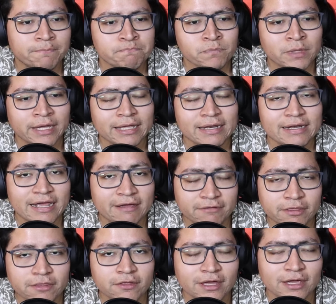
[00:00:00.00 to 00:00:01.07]

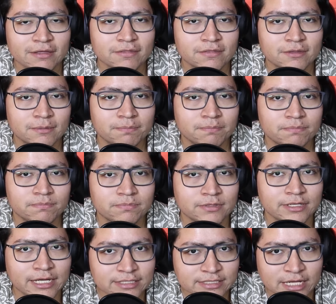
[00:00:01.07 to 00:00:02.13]
11th in the
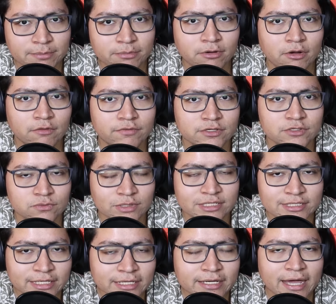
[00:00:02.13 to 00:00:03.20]
league table of the Swiss
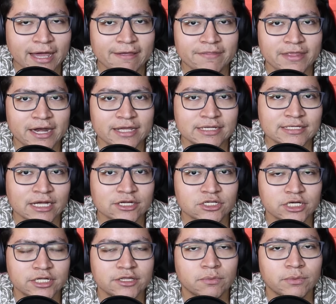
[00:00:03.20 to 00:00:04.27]
league, and that is
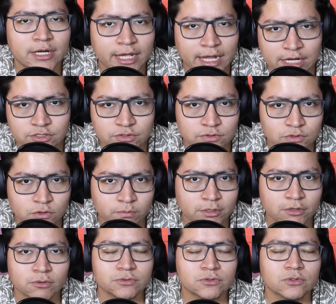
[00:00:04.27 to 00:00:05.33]
actually the relegation zone
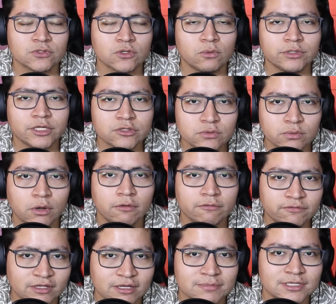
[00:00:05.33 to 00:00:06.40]
because there's only 12
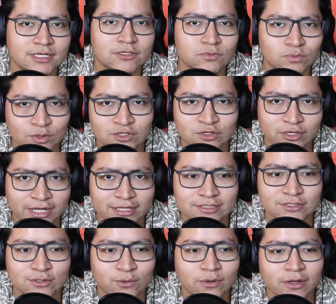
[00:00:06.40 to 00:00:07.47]
teams in Switzerland.
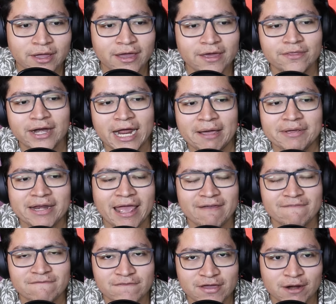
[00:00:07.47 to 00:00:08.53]
So they're having a
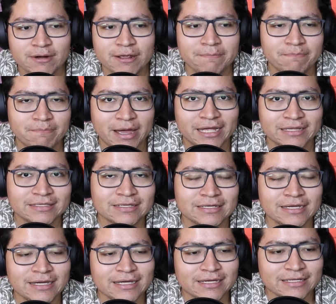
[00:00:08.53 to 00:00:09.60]
very bad
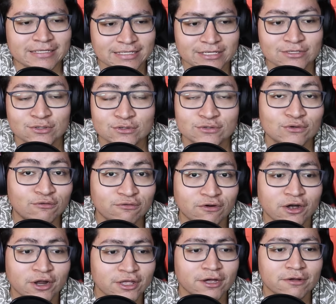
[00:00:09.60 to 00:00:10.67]
season so far,
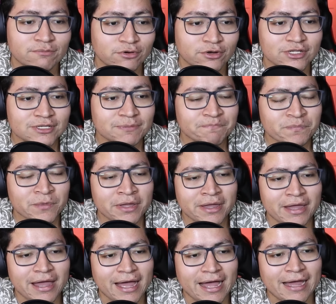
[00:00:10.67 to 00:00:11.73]
Young Boys.
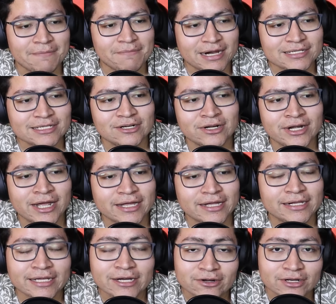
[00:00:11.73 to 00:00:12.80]
And Barcelona
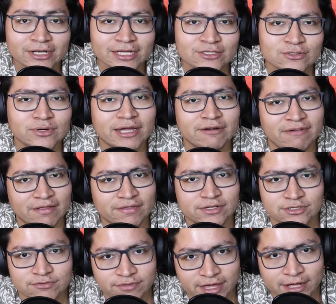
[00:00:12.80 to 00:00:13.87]
clearly took advantage
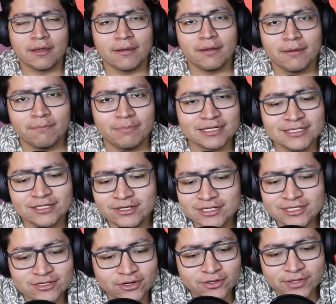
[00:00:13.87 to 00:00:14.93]
of that. Barcelona
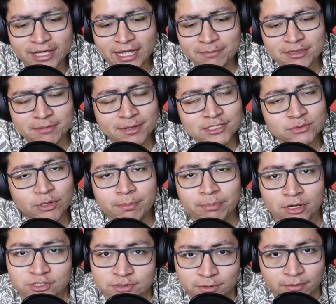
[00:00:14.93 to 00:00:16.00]
started the game in the best way
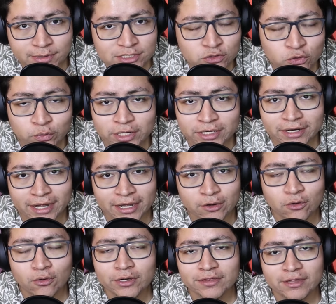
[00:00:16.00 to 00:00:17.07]
possible by scoring a
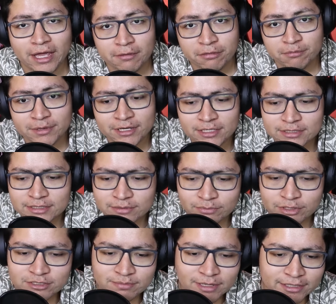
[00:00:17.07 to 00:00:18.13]
goal in the 8th minute, which made